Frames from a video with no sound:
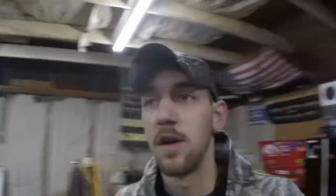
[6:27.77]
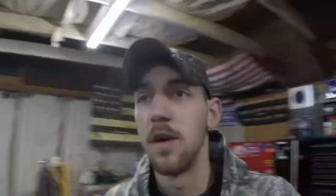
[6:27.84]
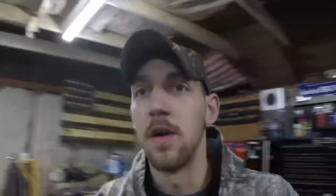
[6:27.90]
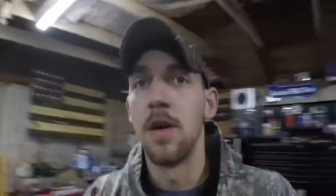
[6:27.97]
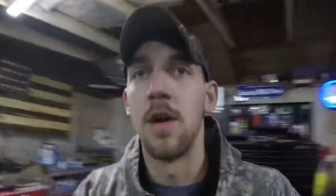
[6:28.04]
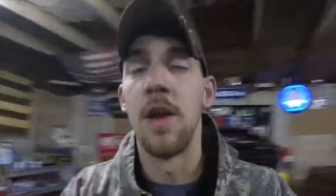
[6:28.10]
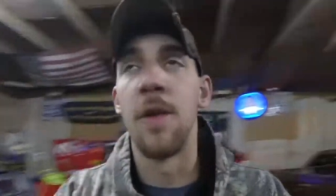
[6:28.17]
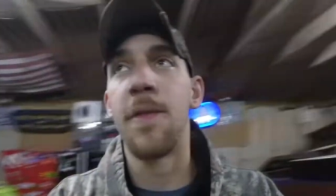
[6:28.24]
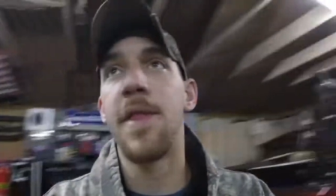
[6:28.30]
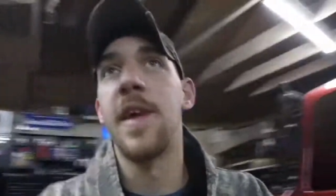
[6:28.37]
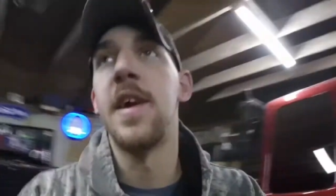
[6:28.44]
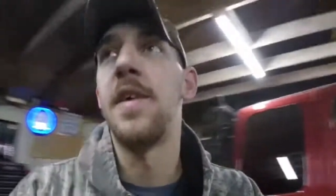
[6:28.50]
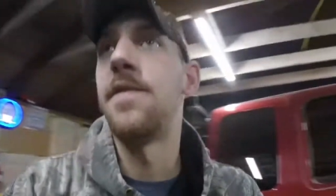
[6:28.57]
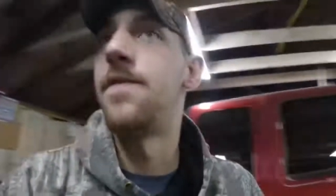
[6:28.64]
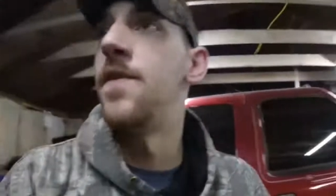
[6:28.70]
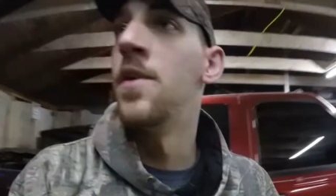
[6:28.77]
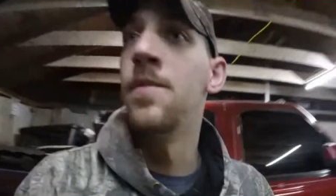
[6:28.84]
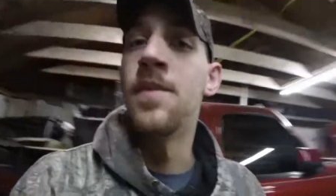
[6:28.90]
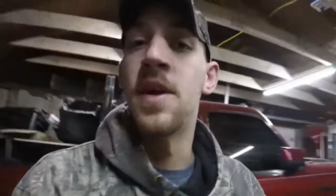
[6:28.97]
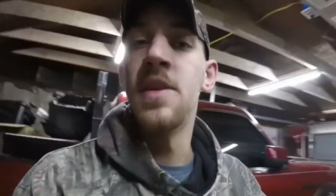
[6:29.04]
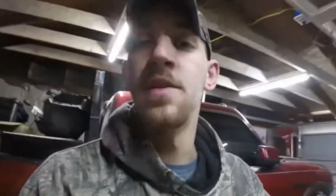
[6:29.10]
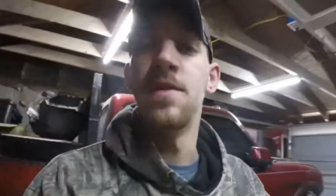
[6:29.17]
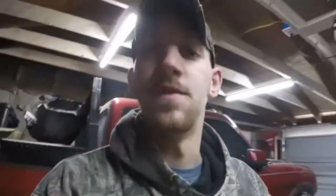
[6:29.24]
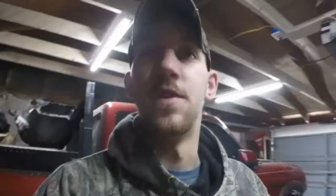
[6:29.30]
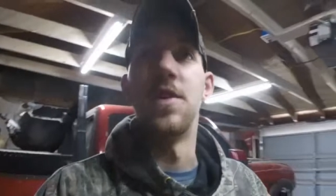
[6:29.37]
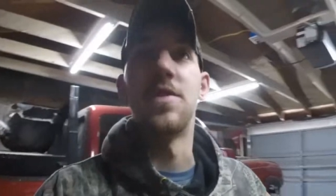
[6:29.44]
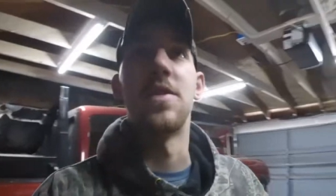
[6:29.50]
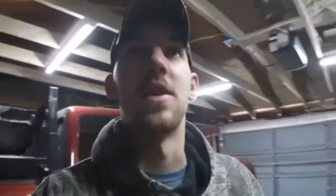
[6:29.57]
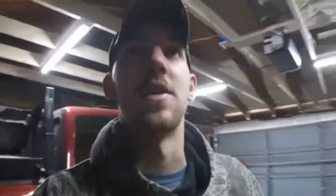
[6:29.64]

Uh, I don't think I filmed any of this,